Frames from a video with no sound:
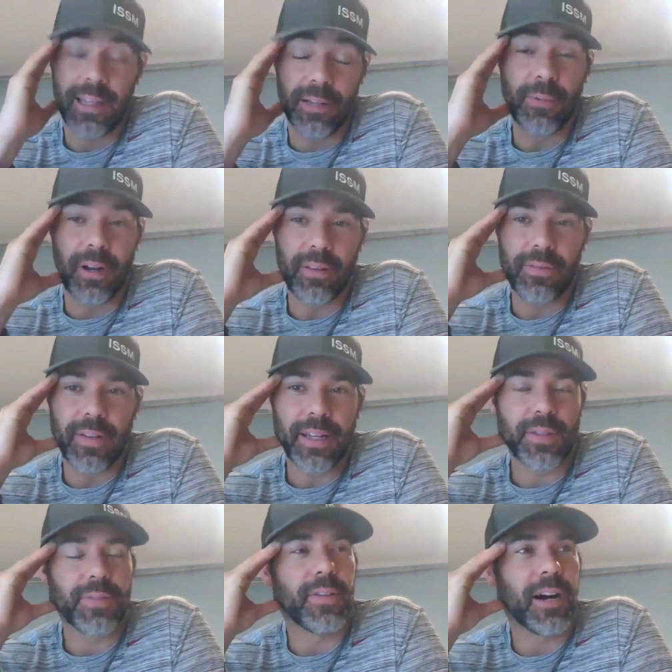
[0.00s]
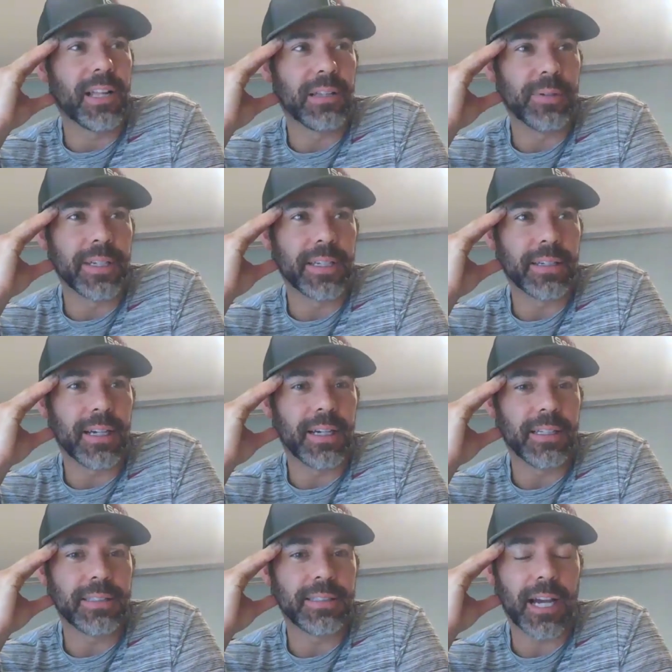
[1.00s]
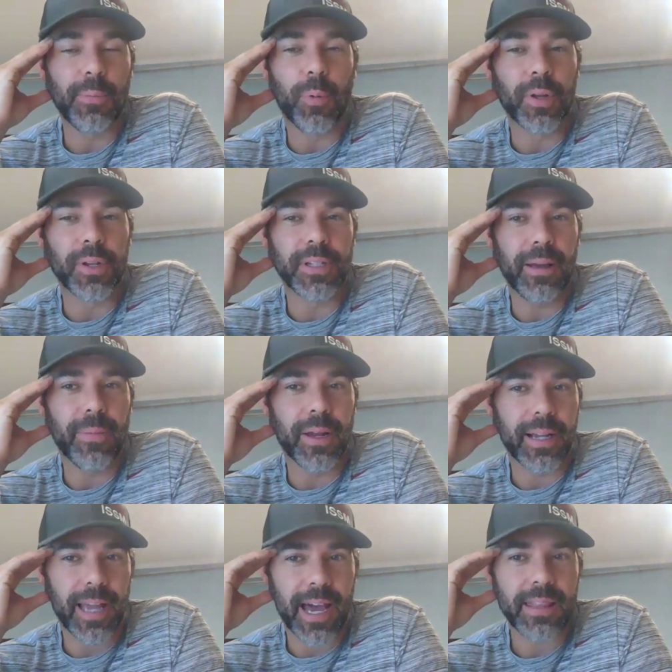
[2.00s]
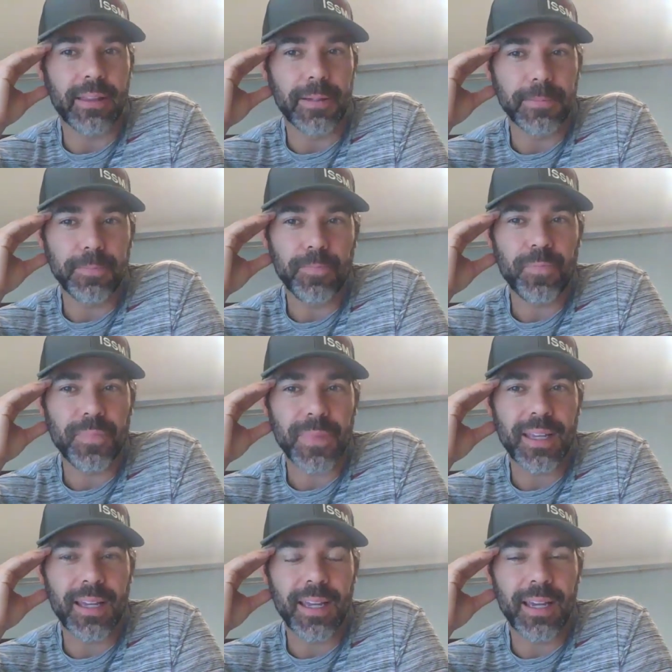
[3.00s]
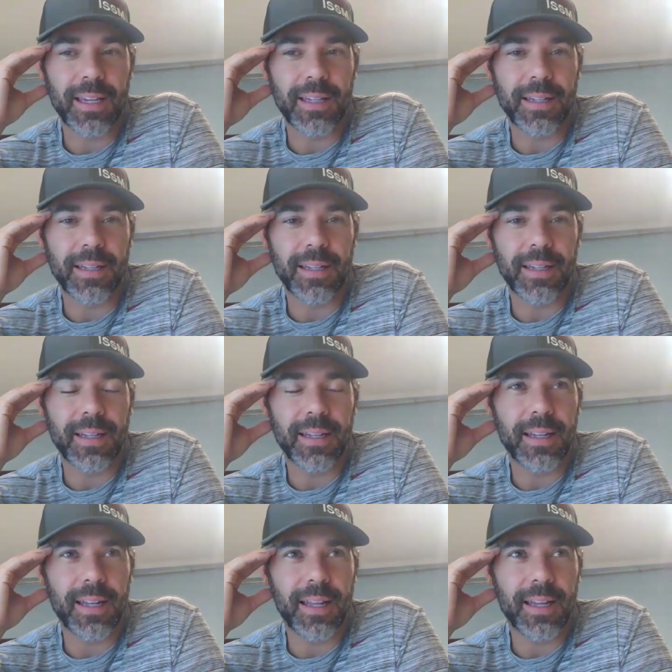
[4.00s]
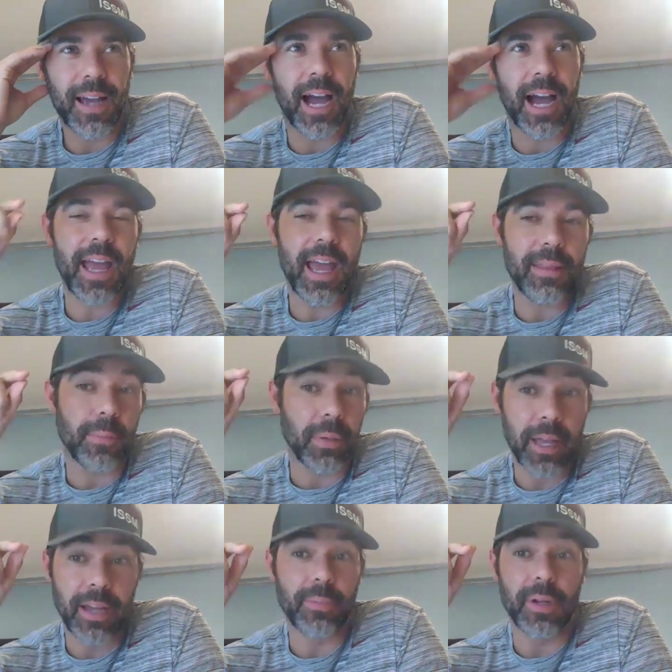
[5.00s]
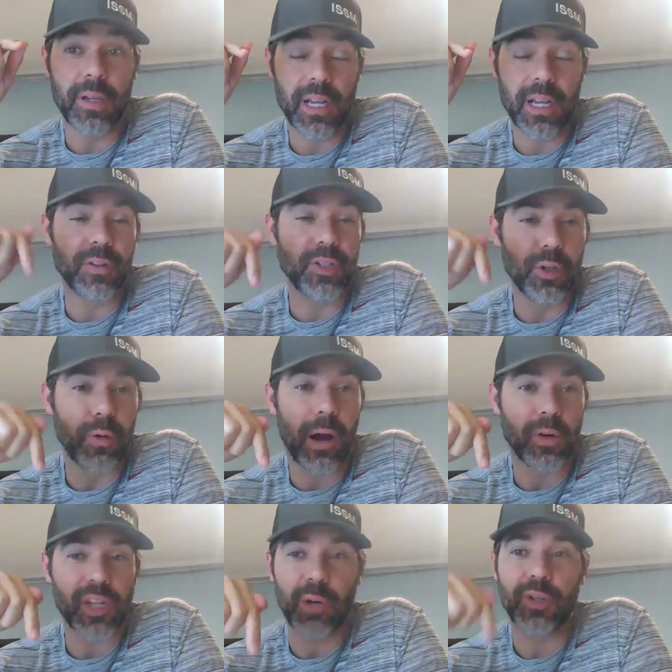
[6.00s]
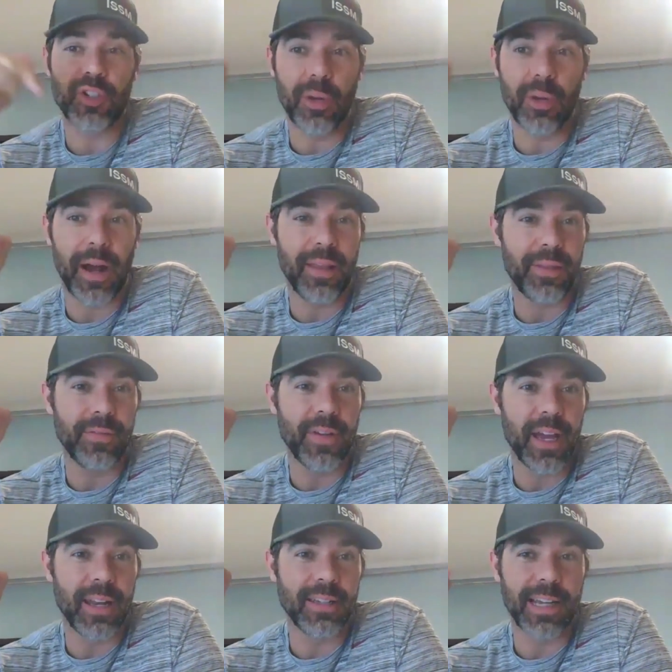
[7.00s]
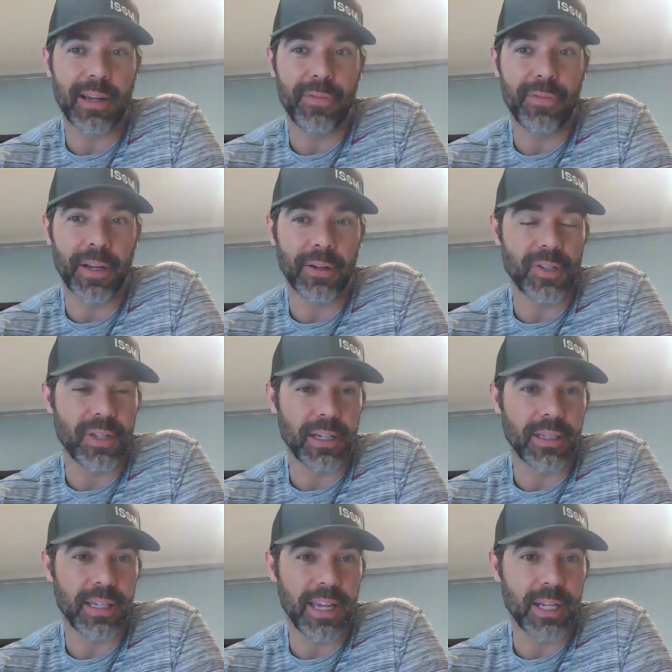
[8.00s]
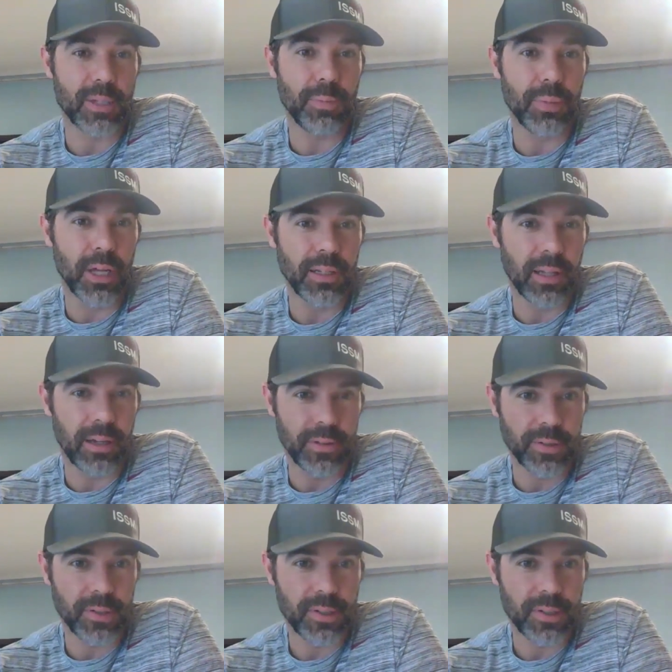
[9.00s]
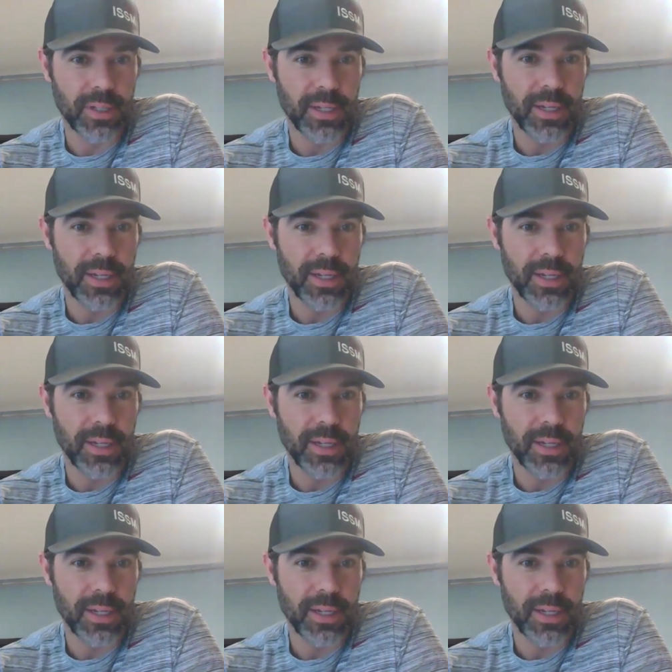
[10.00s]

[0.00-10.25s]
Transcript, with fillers: in one of the vans, following a type one diabetic athlete, and I the plan was every two hours I would jump out of the van and take a finger stick to get his blood levels,